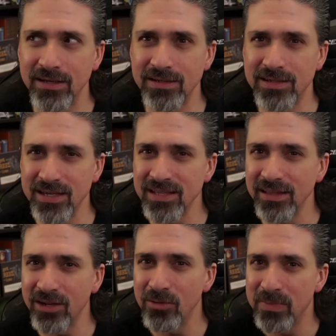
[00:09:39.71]
does a
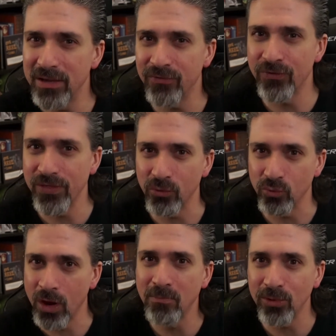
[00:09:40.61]
little bit for the
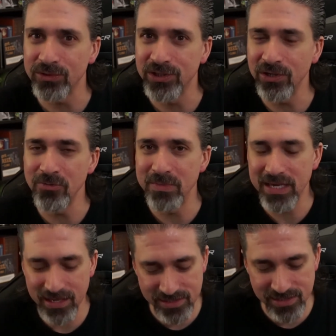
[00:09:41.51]
rumble too,
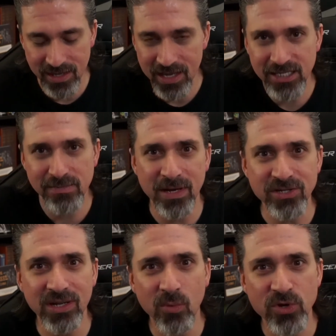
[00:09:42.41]
because
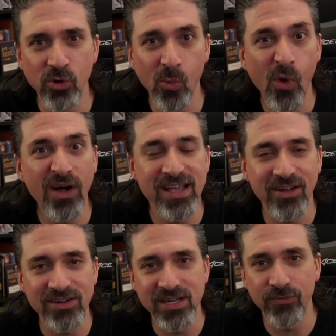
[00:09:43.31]
especially when you're walking
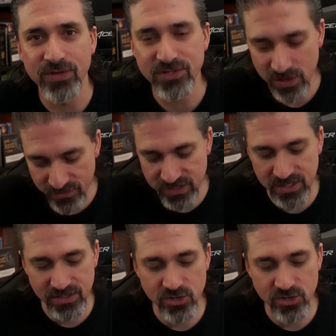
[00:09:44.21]
on different surfaces,